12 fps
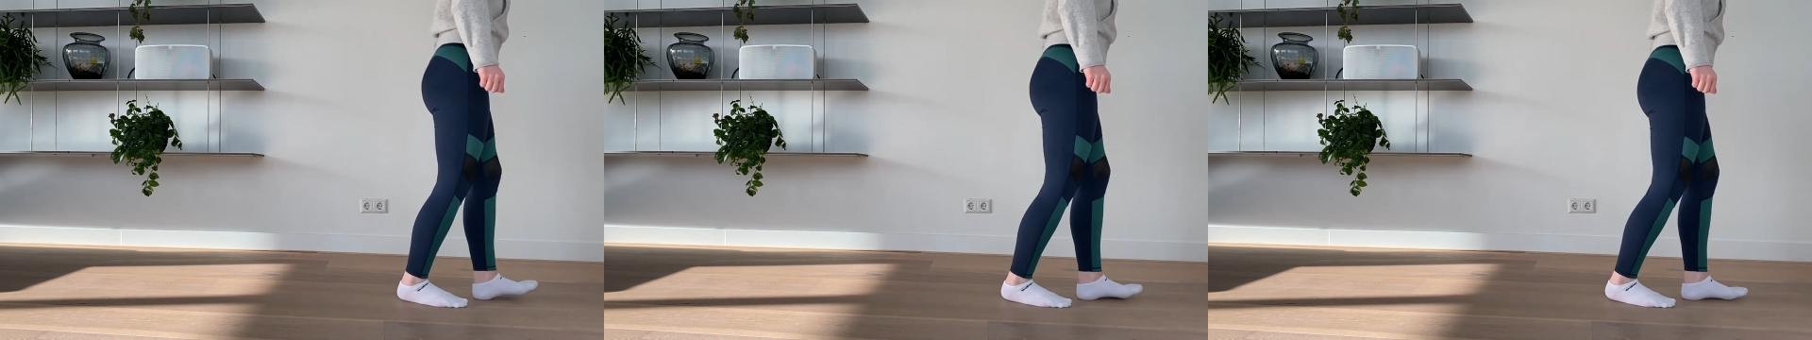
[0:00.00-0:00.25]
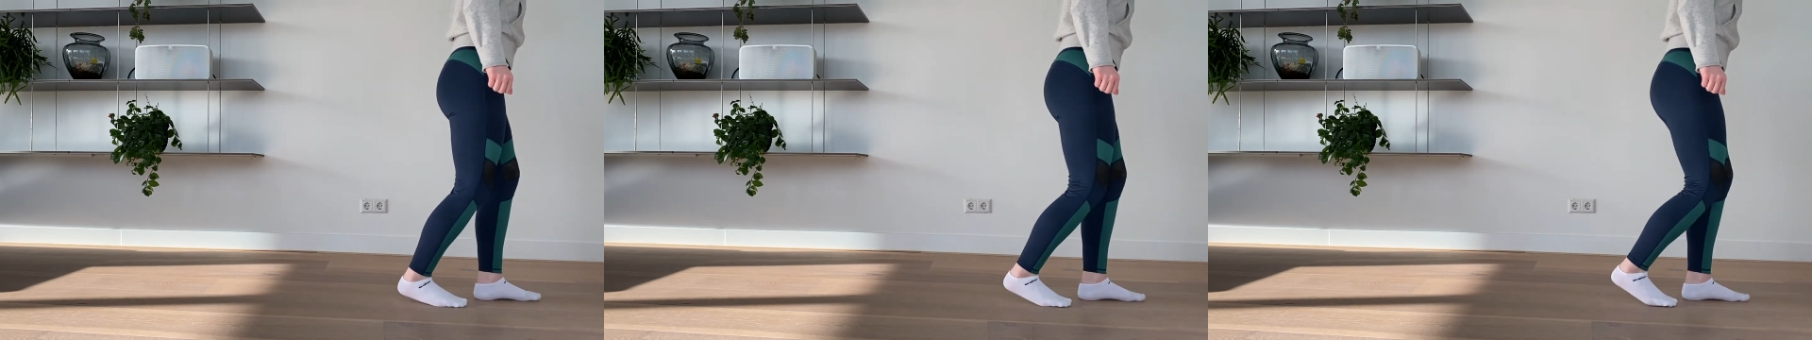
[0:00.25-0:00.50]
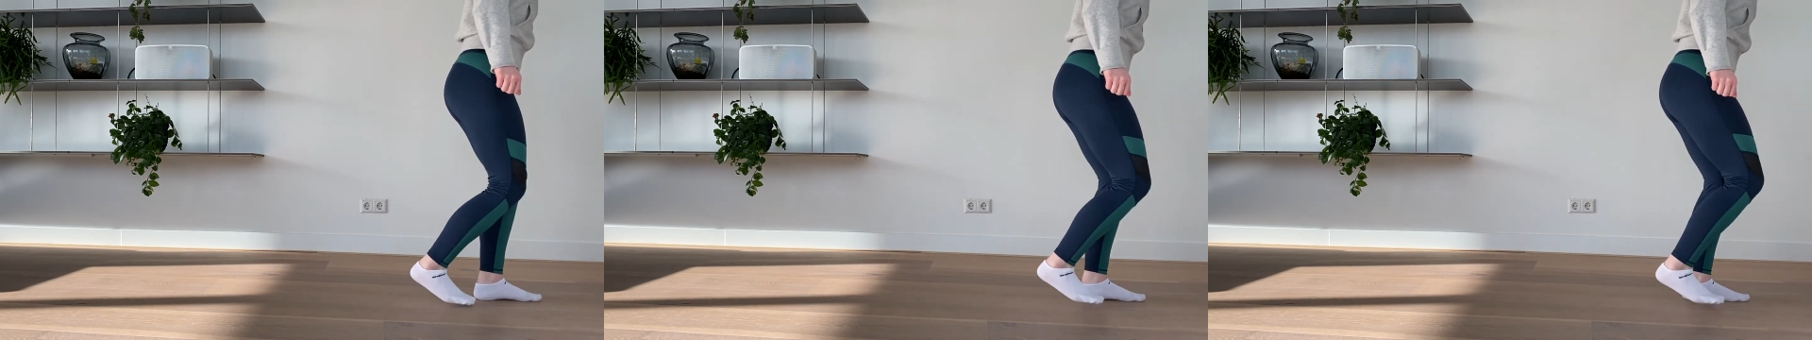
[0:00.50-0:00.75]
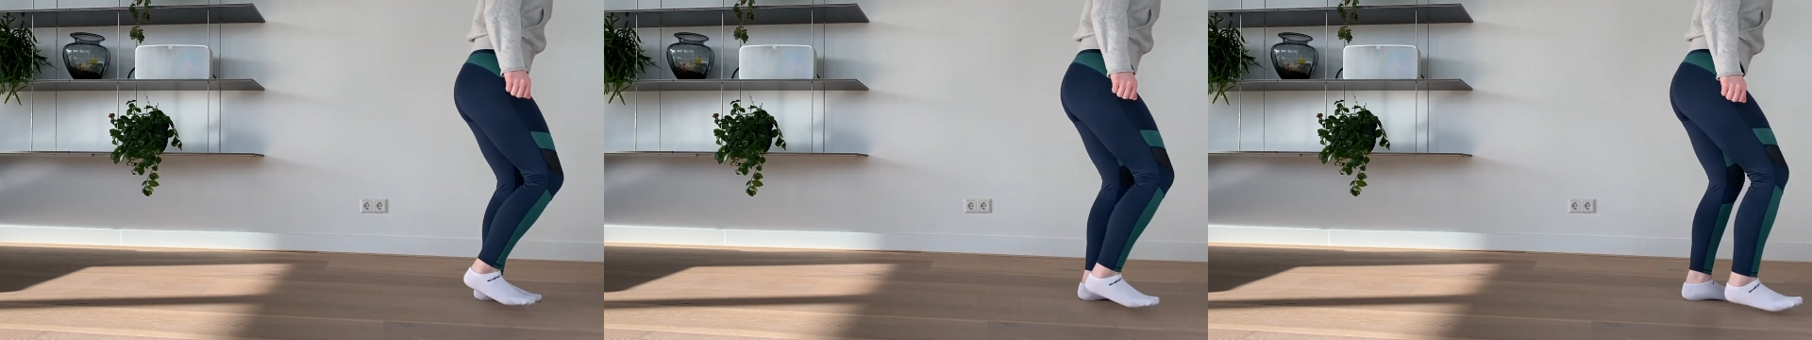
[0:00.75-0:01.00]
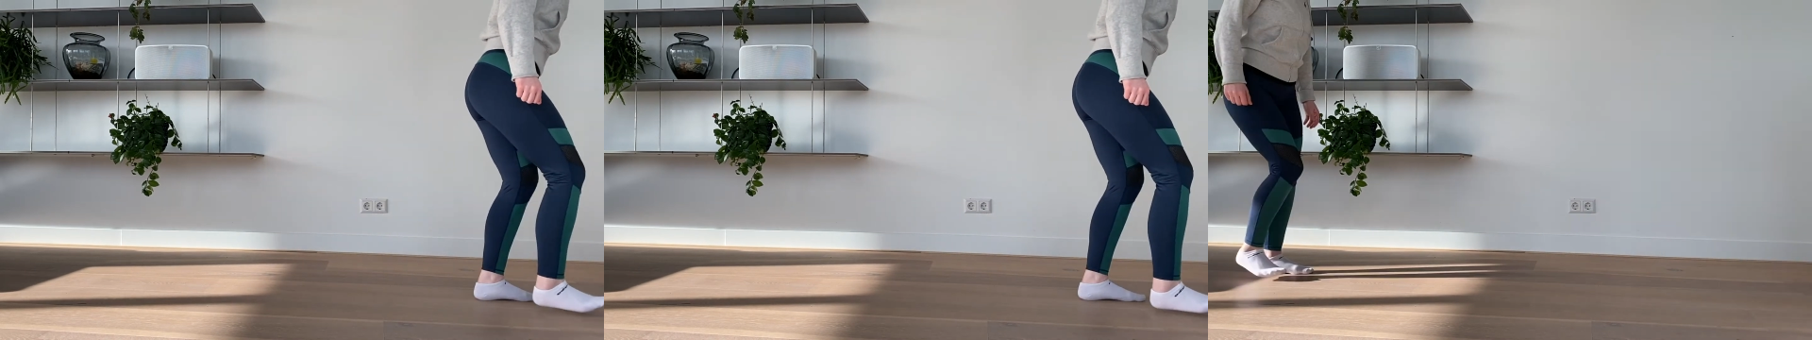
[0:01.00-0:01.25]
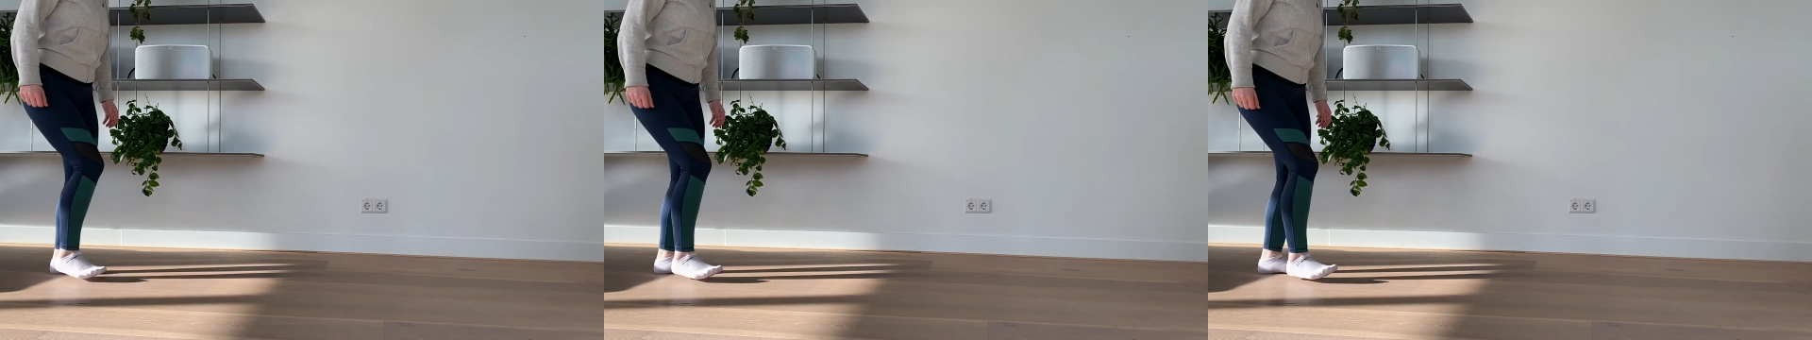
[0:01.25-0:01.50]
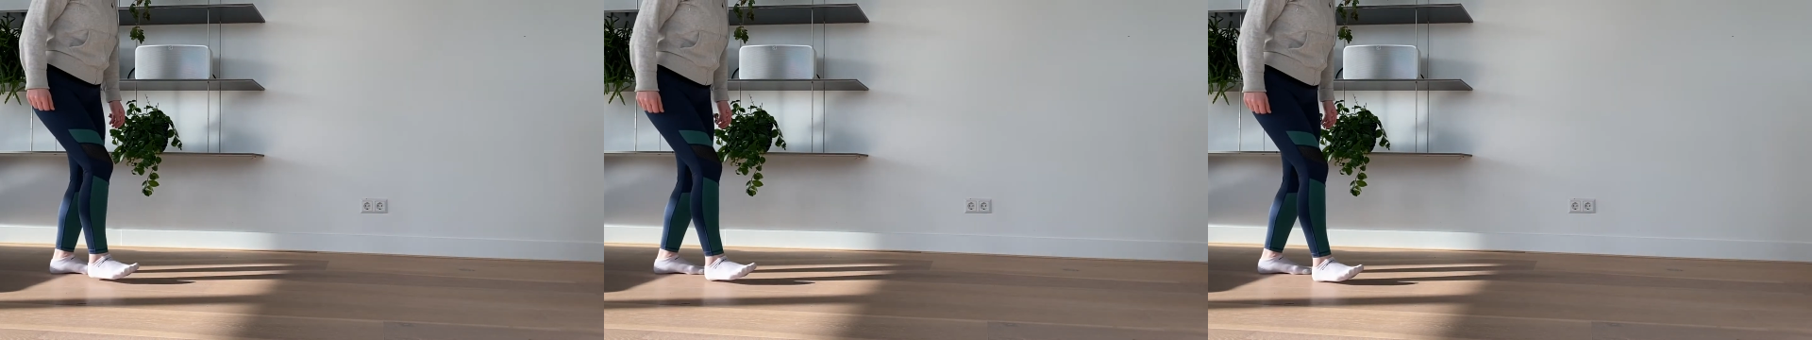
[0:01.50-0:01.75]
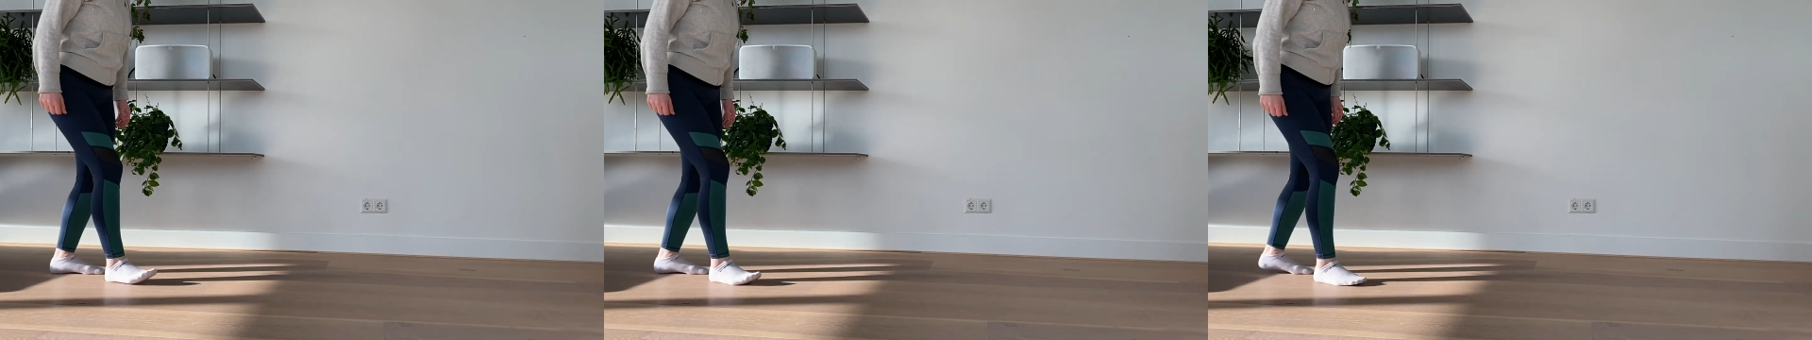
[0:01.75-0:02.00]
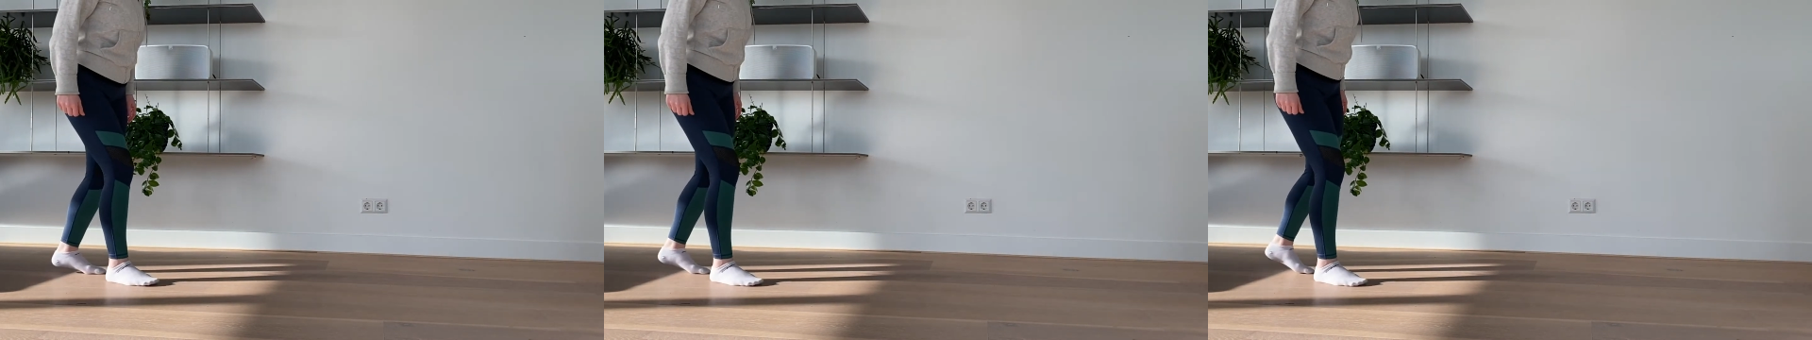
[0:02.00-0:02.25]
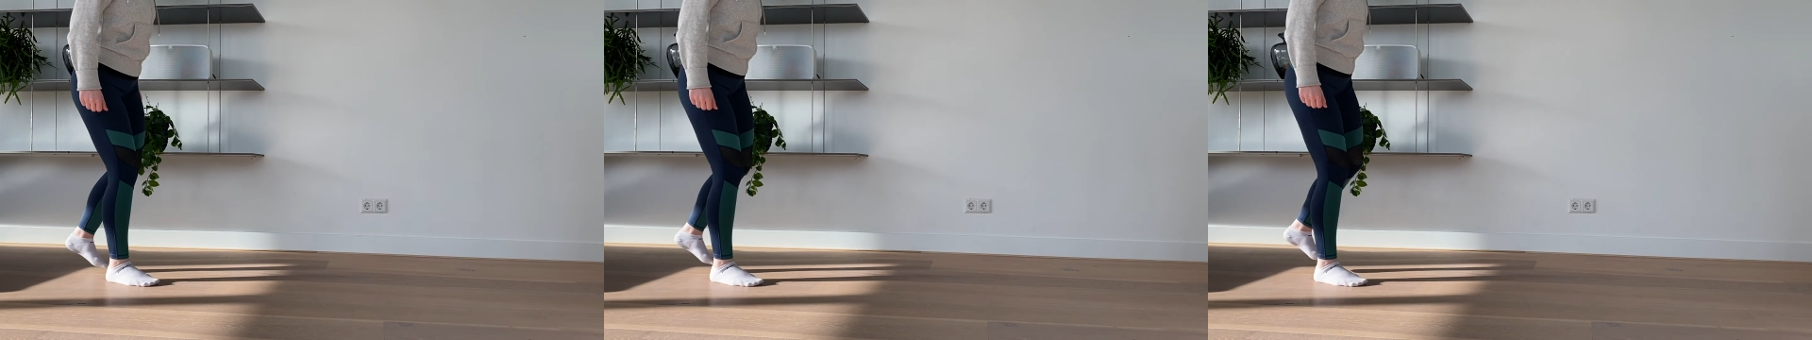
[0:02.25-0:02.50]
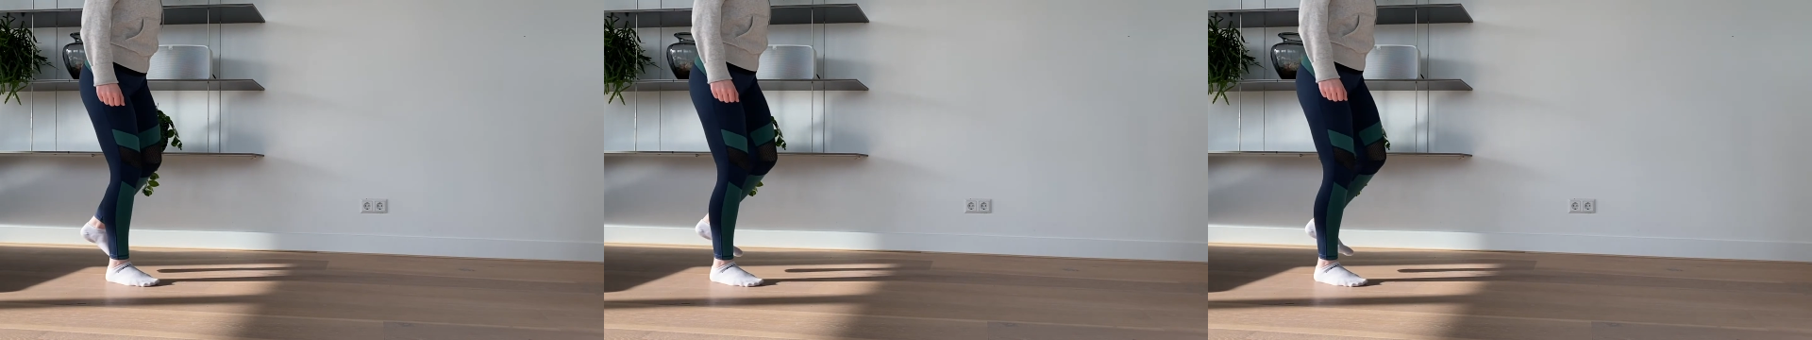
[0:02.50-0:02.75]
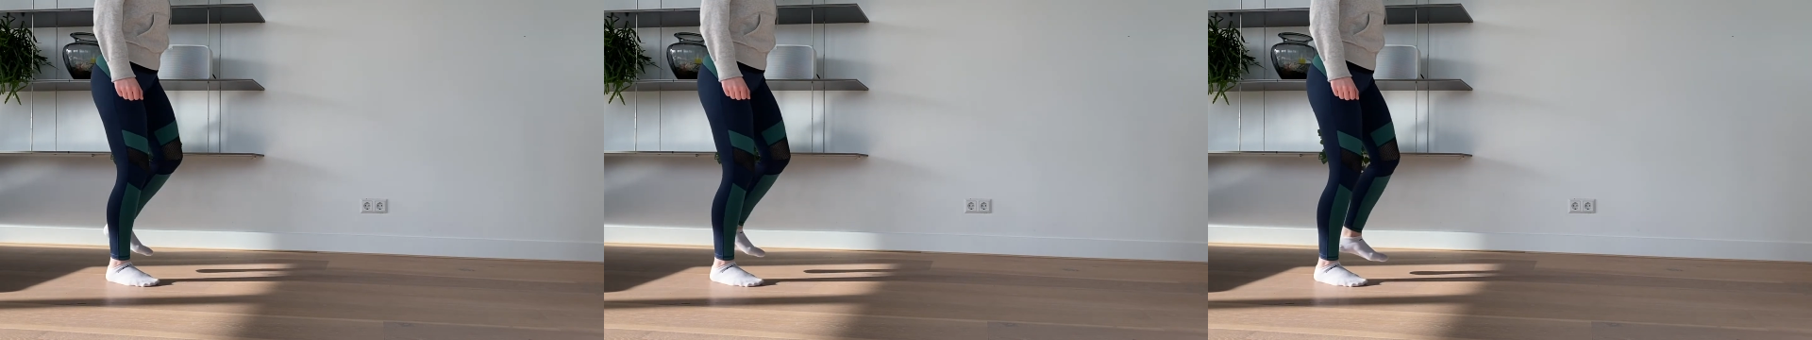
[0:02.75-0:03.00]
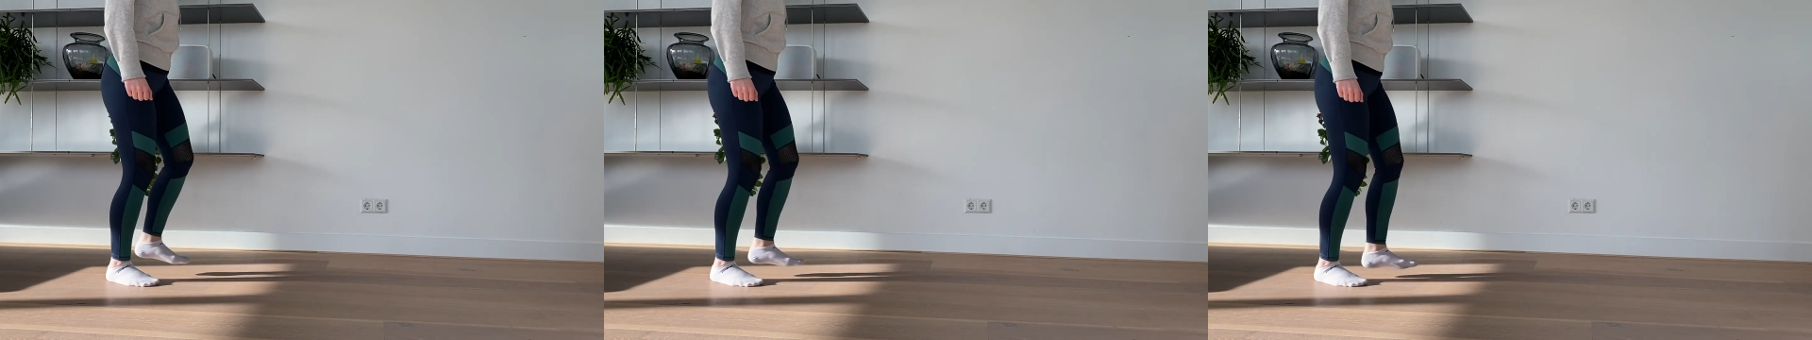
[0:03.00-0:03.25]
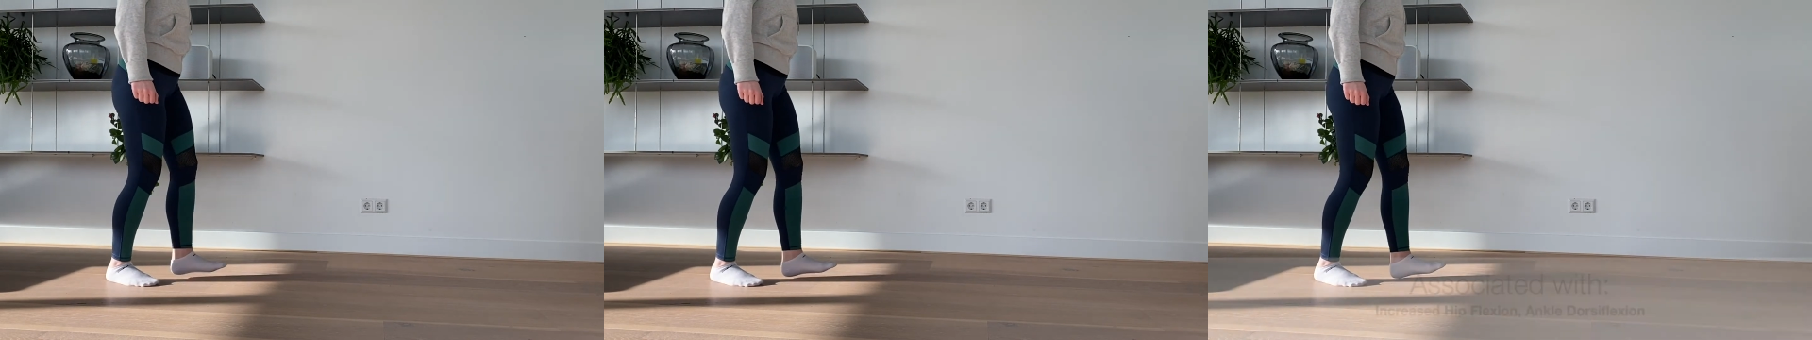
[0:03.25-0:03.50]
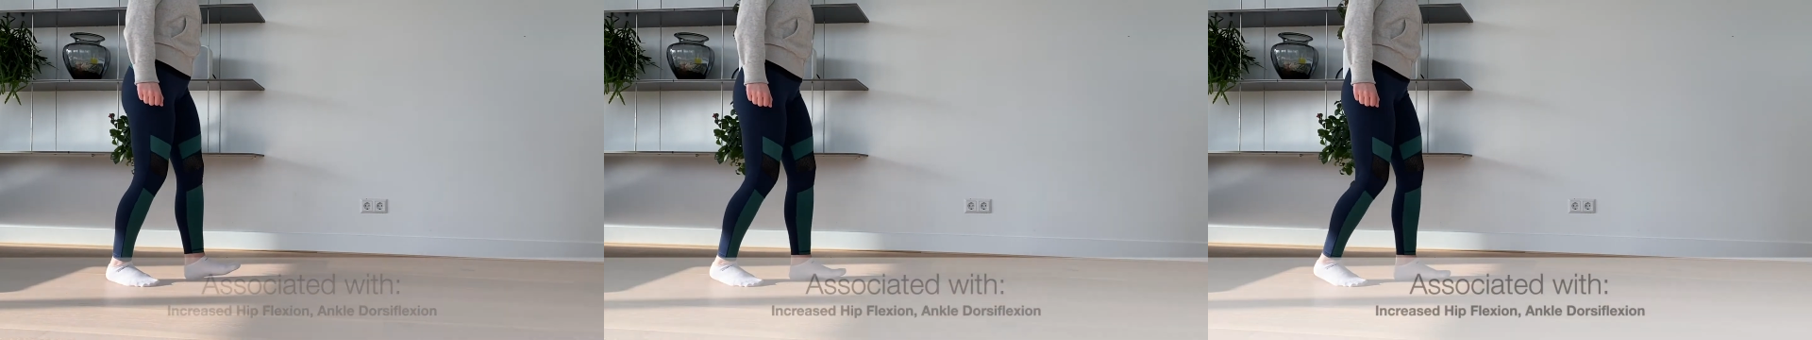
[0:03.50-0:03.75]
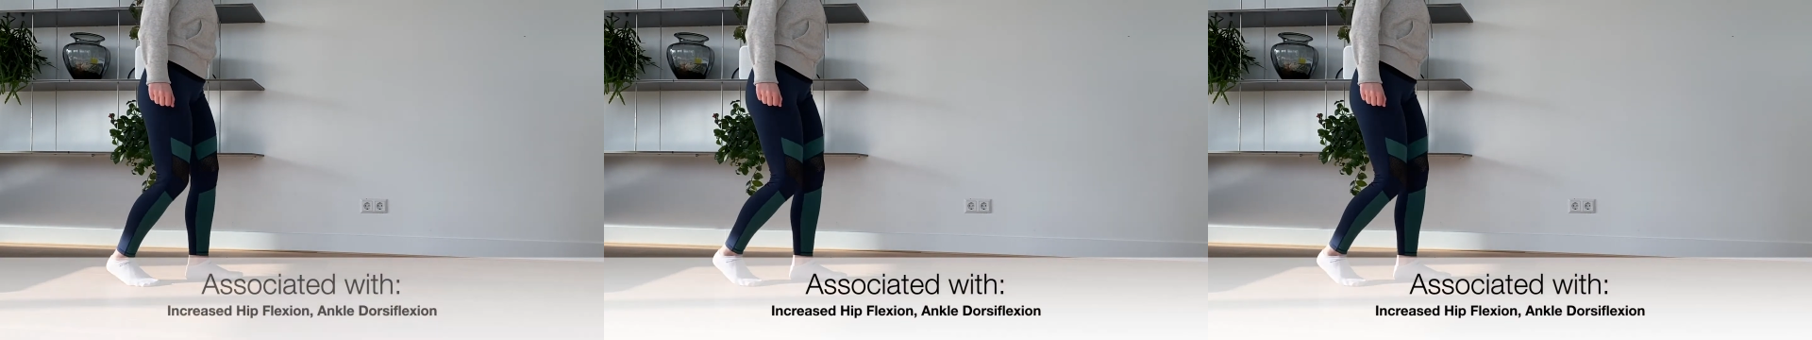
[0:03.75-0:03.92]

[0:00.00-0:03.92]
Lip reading: [unreadable: no face in view]